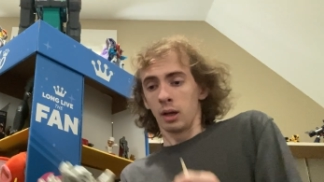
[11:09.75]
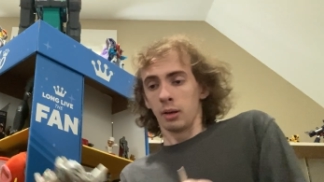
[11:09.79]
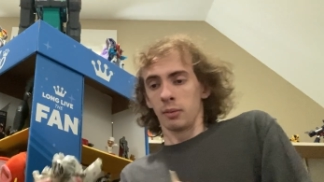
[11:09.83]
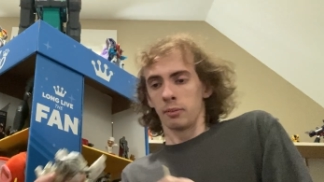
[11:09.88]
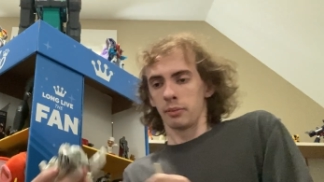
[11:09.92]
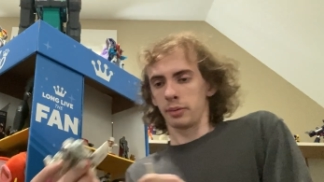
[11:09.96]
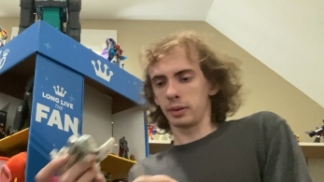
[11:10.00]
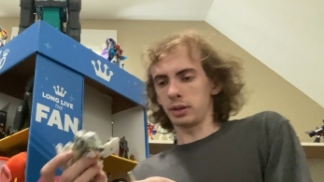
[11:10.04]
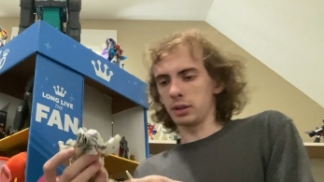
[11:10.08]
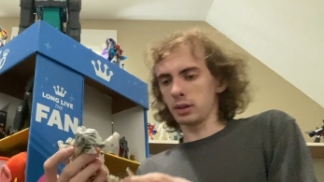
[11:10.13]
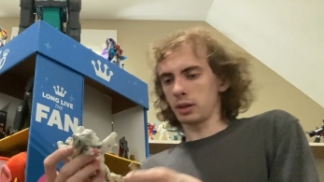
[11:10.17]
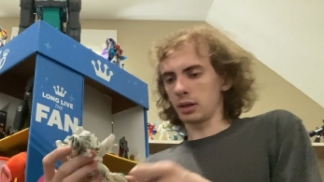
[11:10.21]

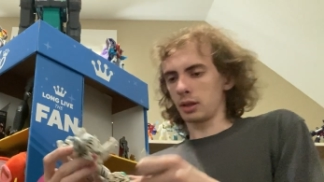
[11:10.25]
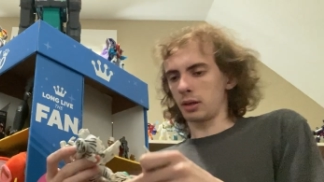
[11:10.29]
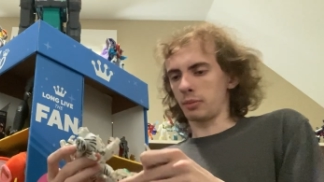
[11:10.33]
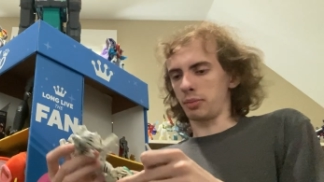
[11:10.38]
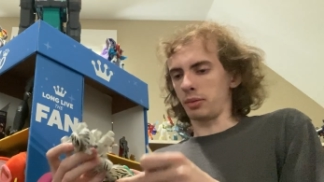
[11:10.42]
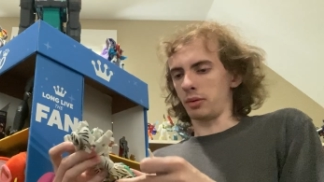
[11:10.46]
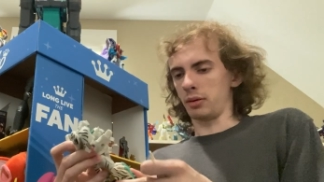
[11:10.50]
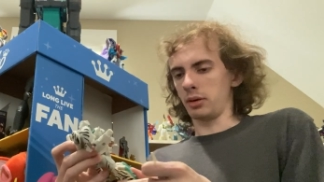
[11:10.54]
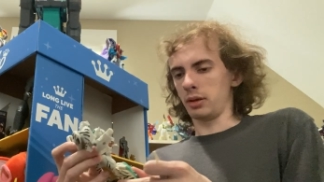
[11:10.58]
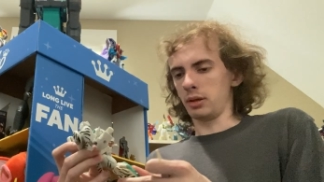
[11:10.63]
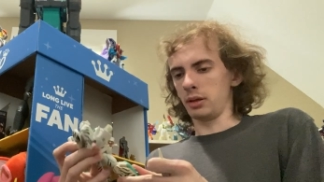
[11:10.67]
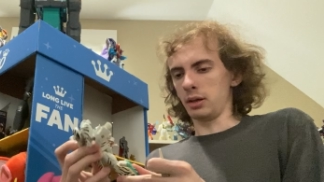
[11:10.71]
But you get the
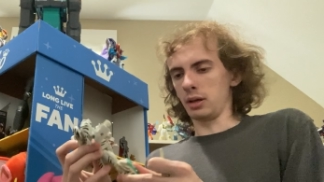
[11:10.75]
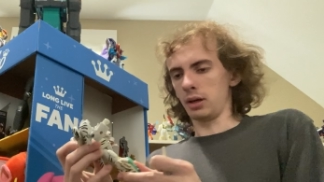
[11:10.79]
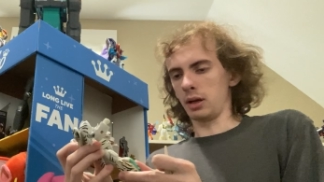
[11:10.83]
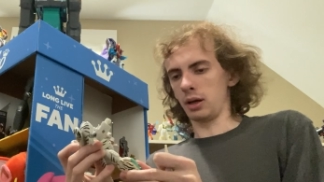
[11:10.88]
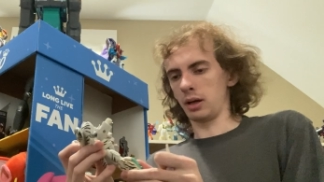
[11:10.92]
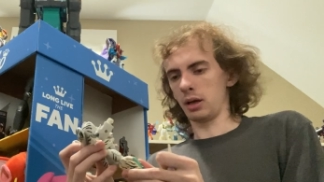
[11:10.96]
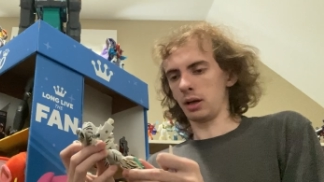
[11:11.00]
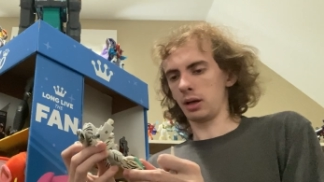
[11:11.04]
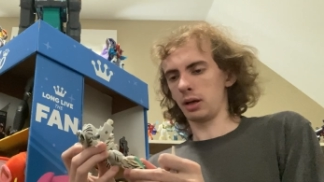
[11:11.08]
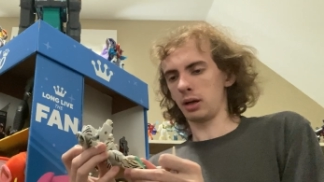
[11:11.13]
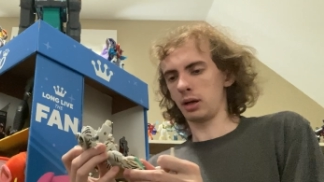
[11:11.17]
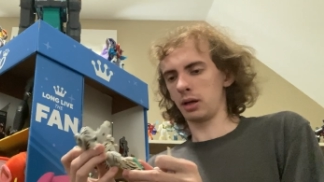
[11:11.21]
point.
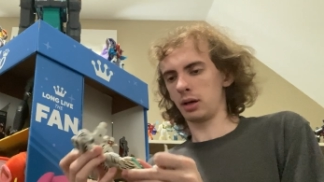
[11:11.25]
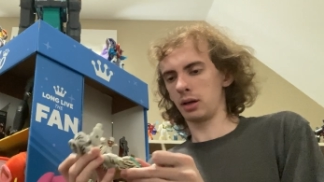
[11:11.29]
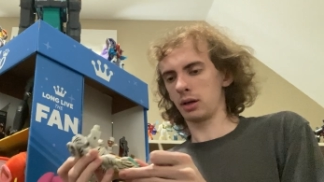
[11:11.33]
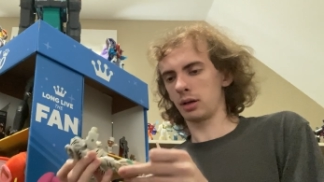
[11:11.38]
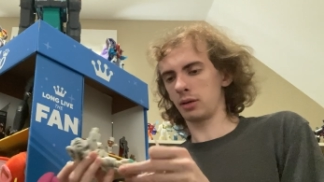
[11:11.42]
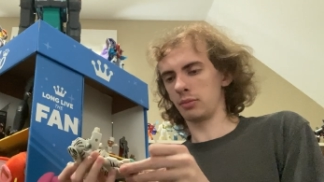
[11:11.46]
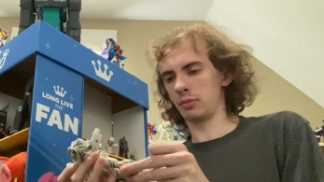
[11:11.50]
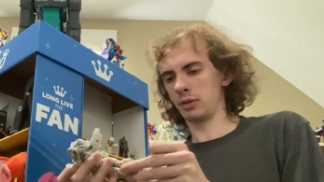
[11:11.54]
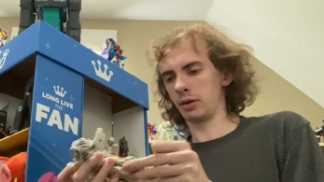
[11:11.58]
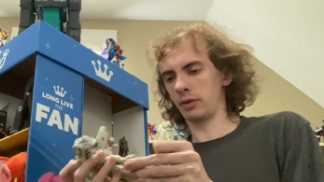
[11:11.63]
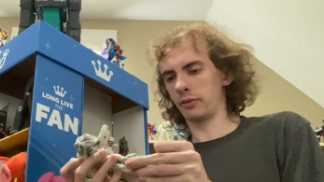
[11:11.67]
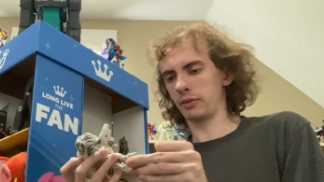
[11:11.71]
You
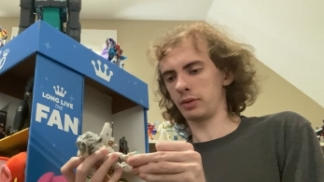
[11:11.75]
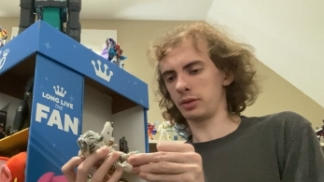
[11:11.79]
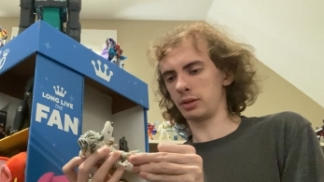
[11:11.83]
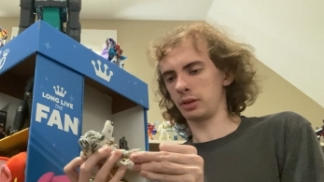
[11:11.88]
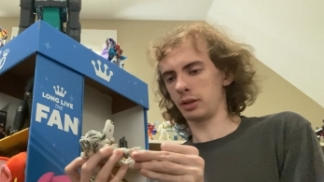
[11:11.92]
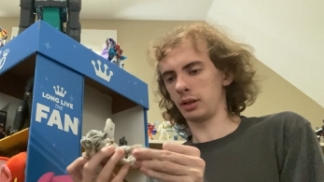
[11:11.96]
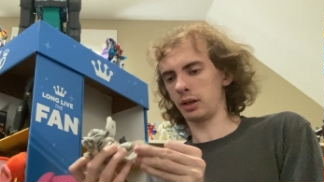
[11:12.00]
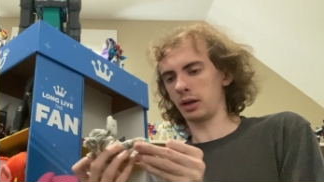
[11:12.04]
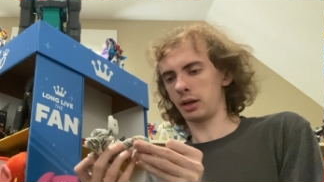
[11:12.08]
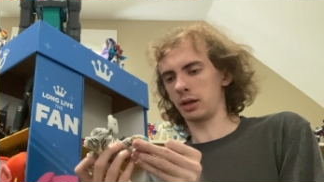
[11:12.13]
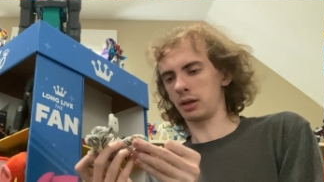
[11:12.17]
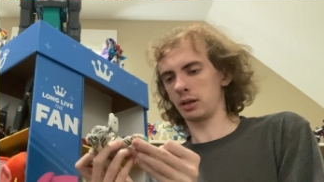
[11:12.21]
can move his
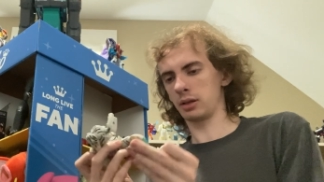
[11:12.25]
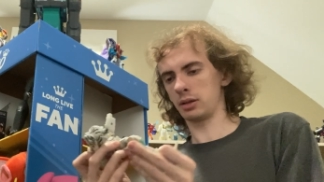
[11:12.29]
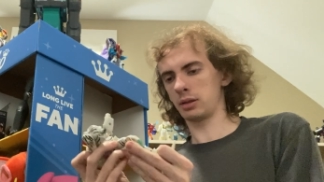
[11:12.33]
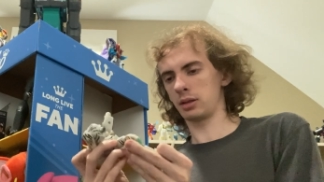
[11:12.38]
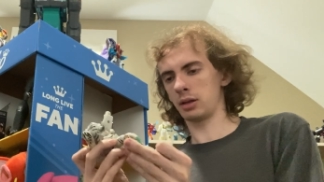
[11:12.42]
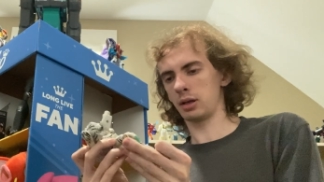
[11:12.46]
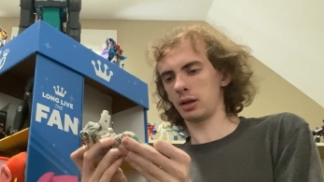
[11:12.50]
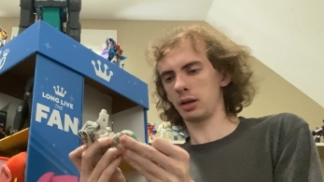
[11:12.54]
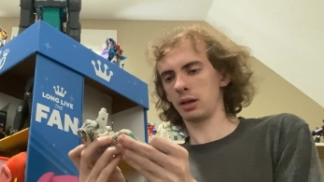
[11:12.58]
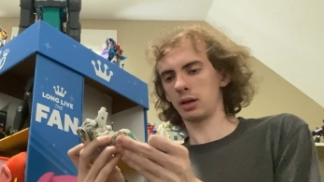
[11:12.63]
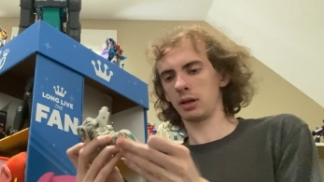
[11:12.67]
legs,